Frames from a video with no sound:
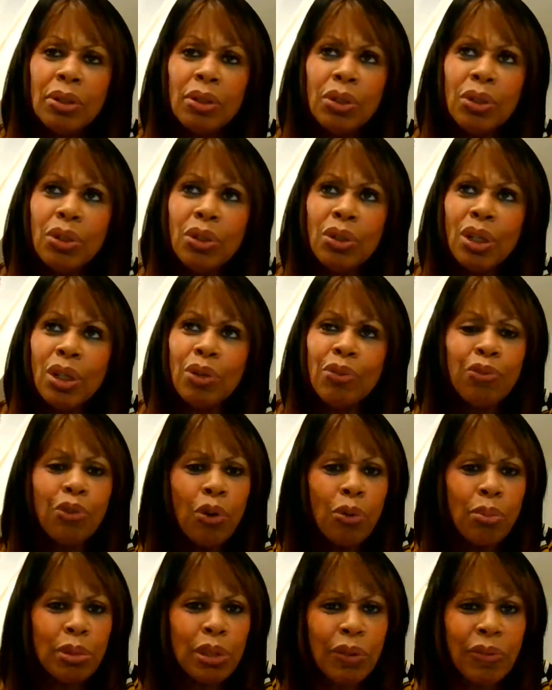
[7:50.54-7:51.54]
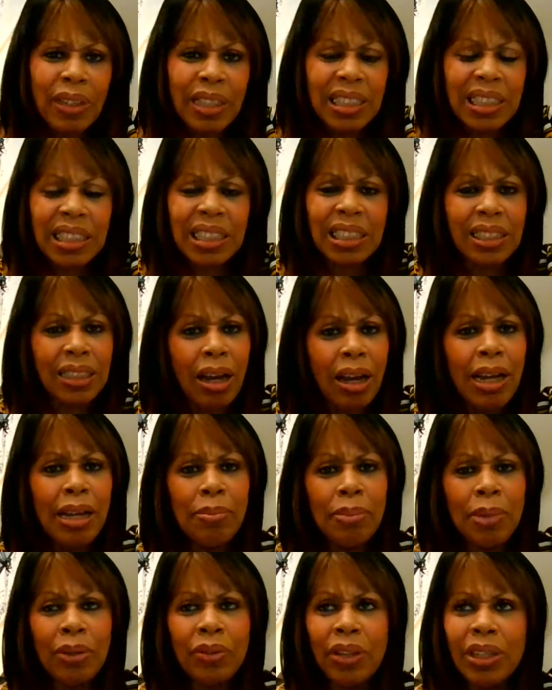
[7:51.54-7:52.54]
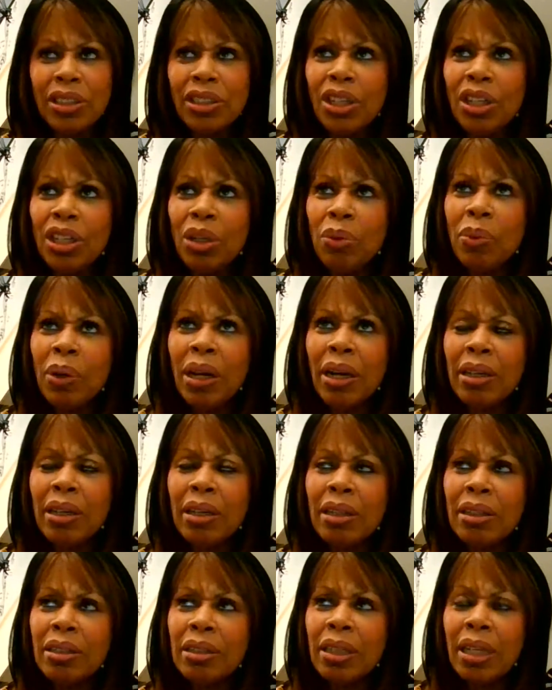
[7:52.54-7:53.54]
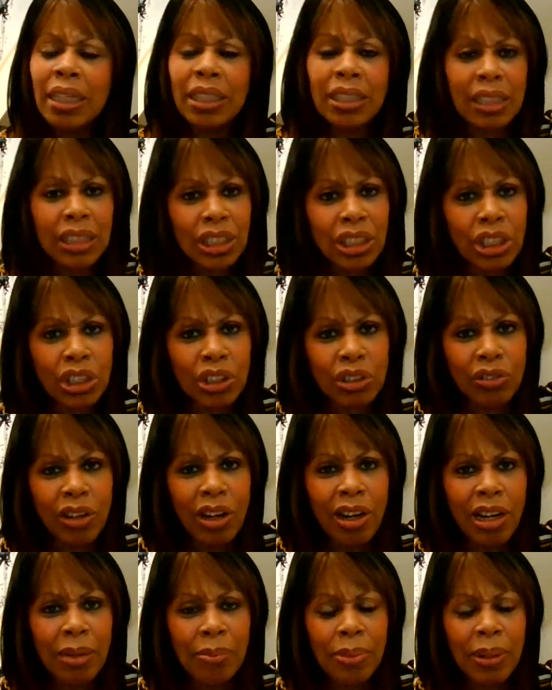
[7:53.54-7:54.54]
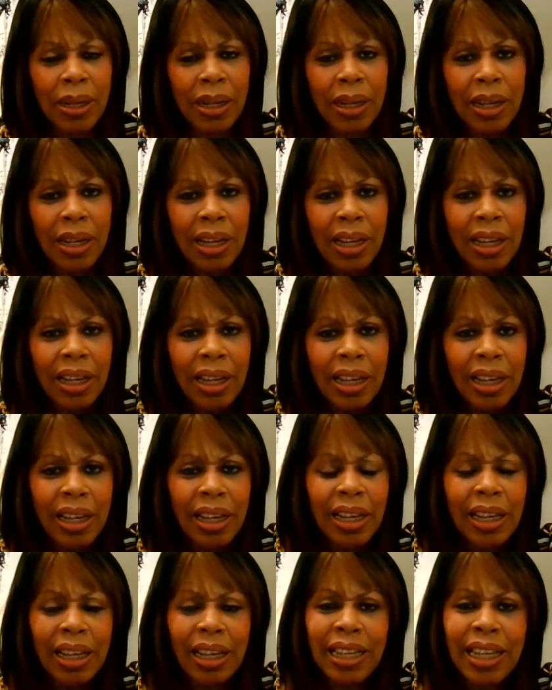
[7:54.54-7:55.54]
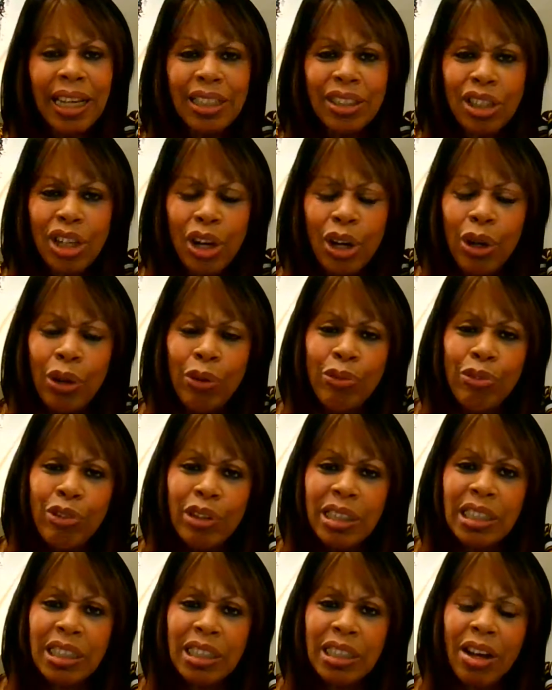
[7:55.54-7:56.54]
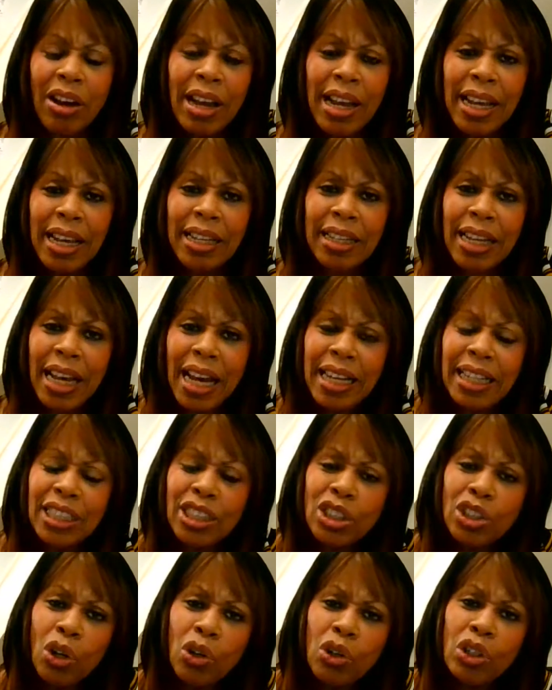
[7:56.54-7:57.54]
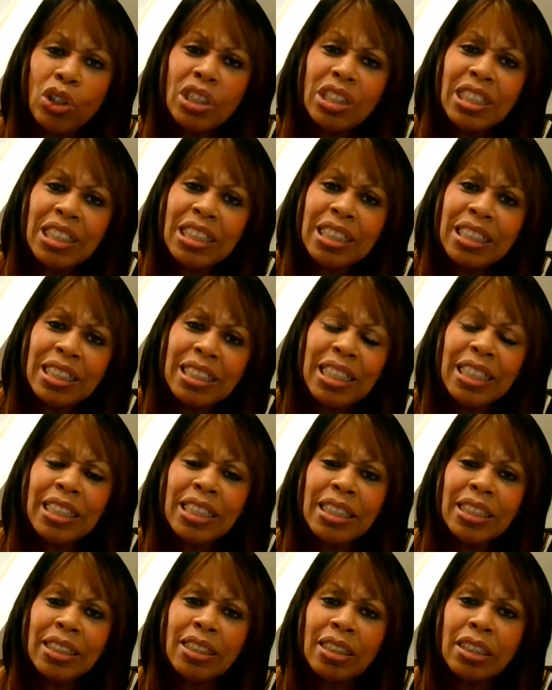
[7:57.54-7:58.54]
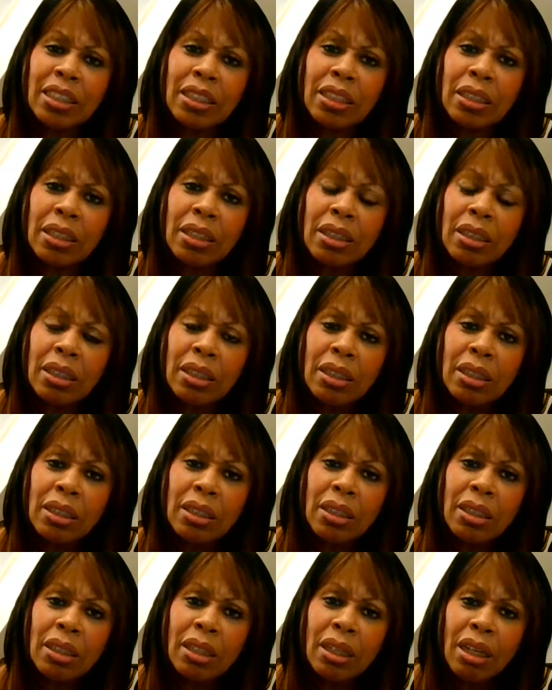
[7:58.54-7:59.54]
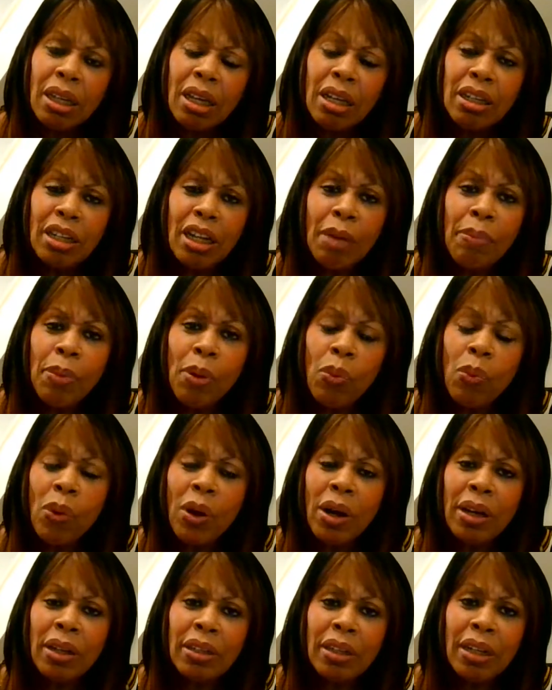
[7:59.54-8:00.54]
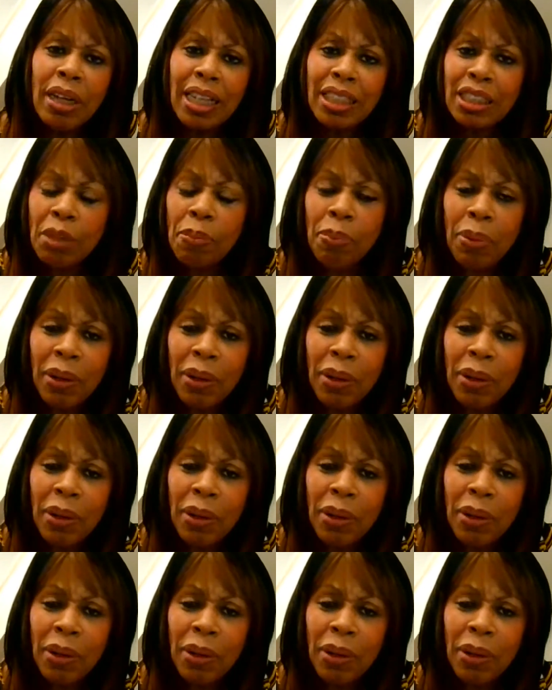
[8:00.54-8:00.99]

you know, forms of excitement. That's the only way I can describe it. He gets overexcited and it's not consistent. Number one, as a